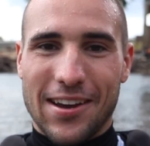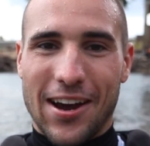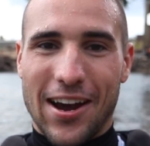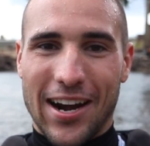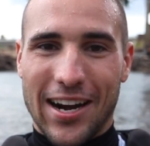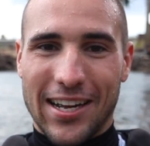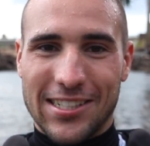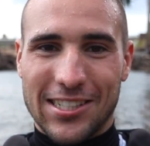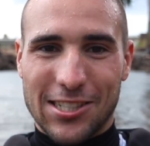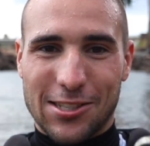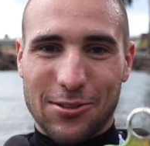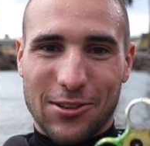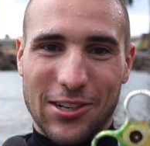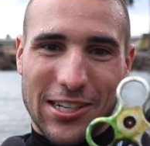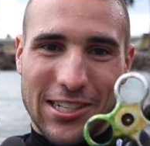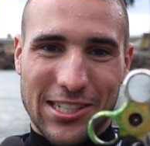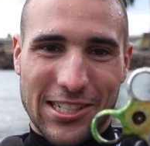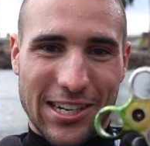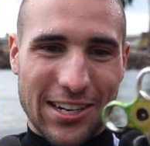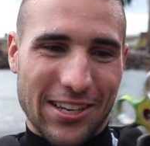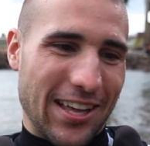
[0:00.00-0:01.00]
All right, I just wanted
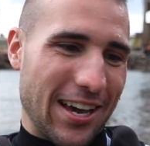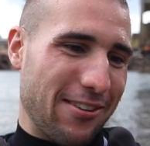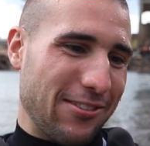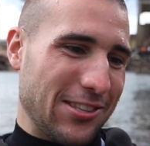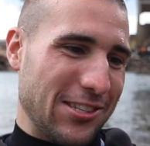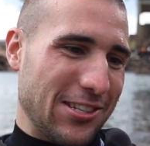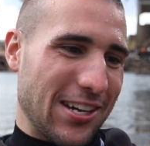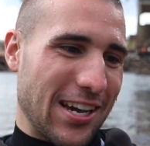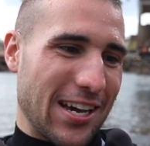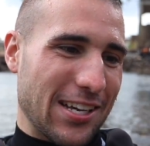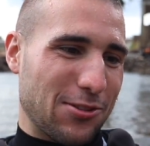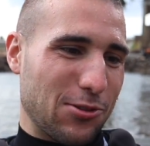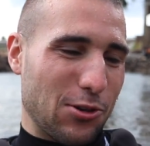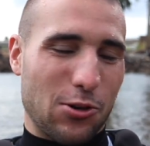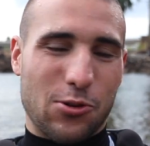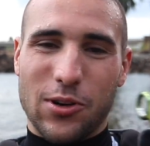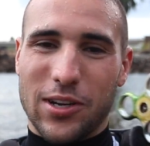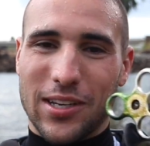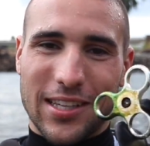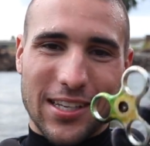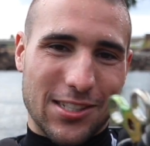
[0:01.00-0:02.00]
to share that with you guys real
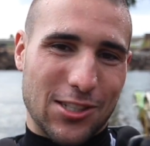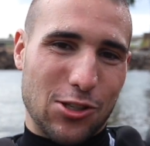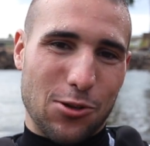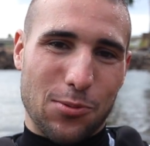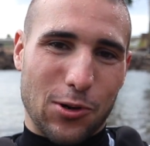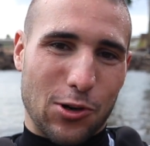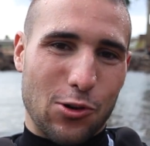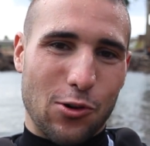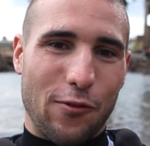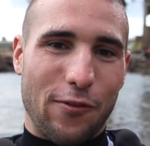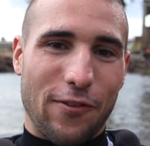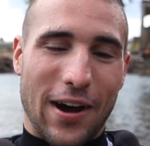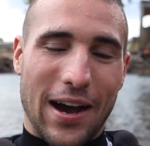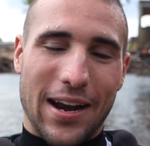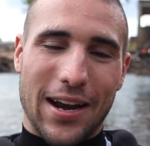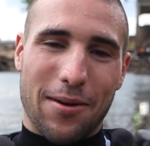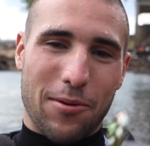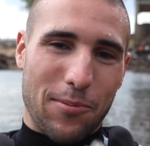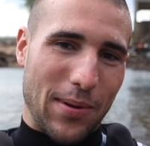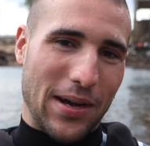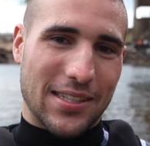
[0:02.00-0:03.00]
quick. That's super cool
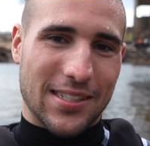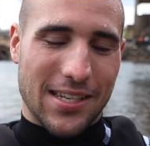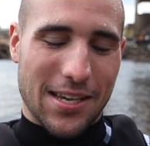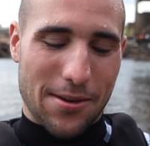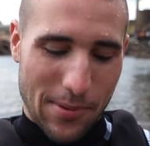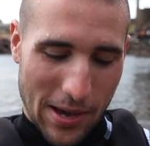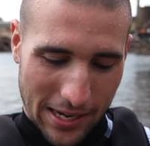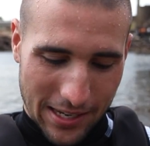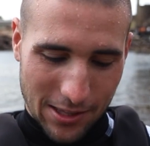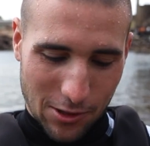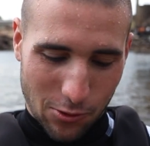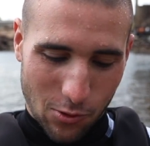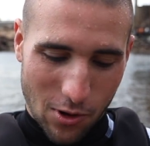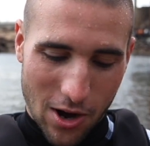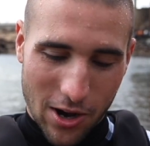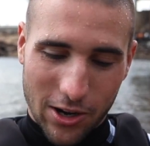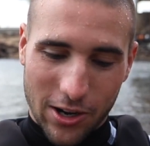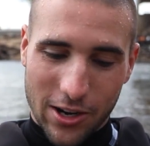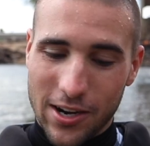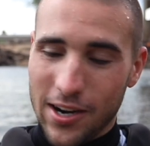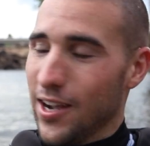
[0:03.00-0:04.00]
find. I'm about to get back in the
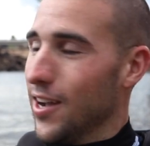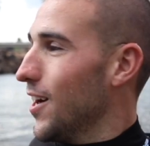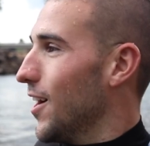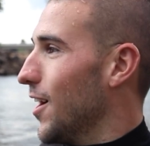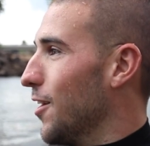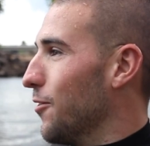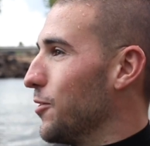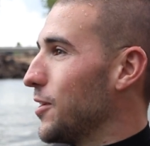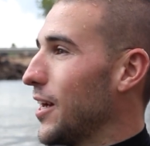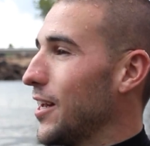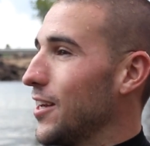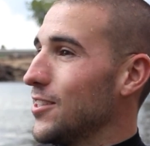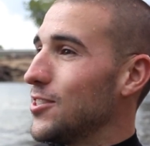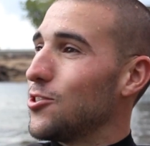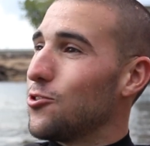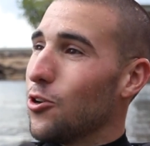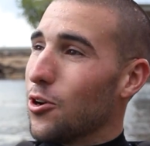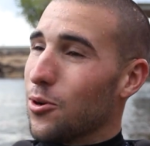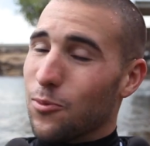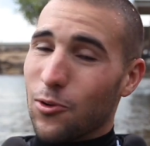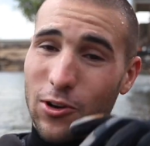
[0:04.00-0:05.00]
water. Uh, we got a
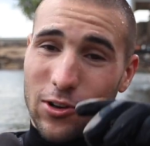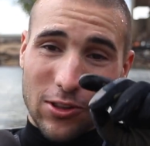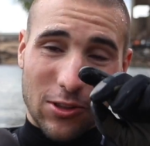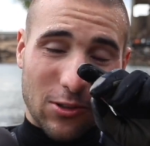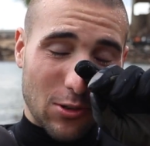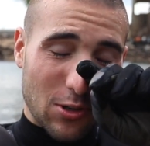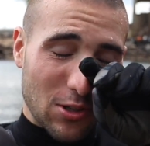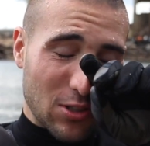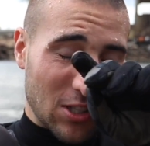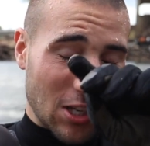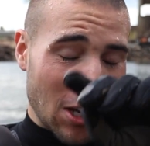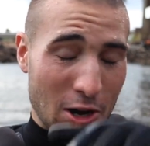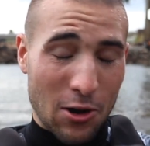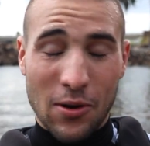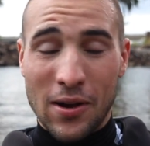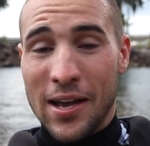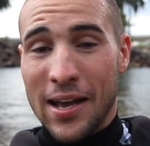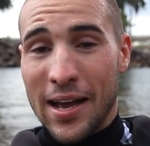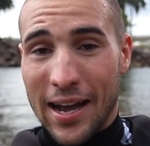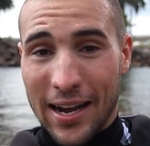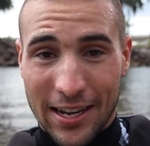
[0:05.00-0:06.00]
storm rolling through, so
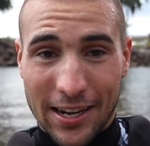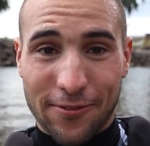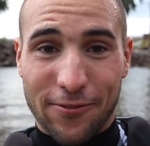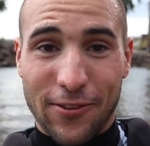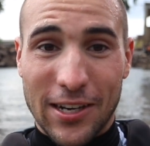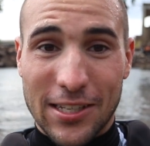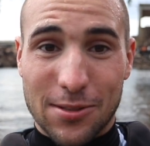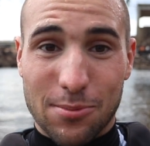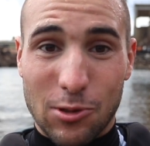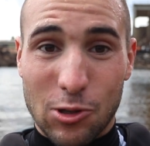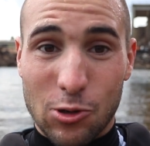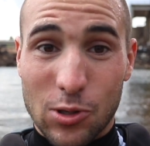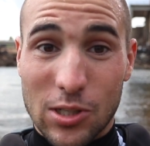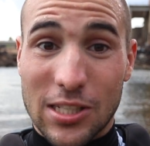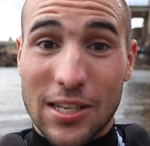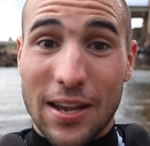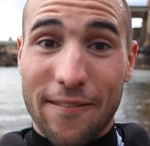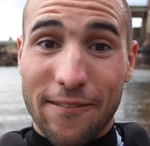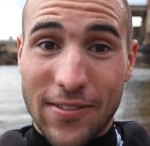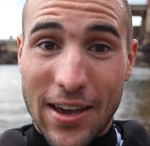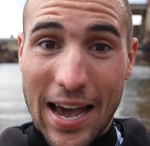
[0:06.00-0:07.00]
I got to find some
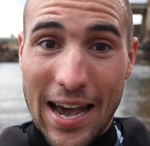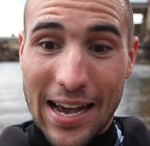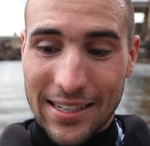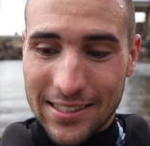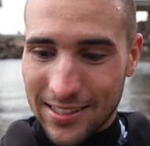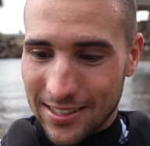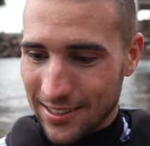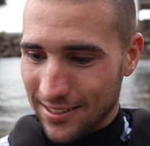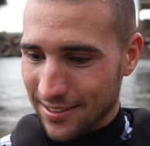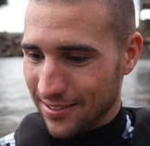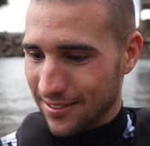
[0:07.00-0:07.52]
lures fast.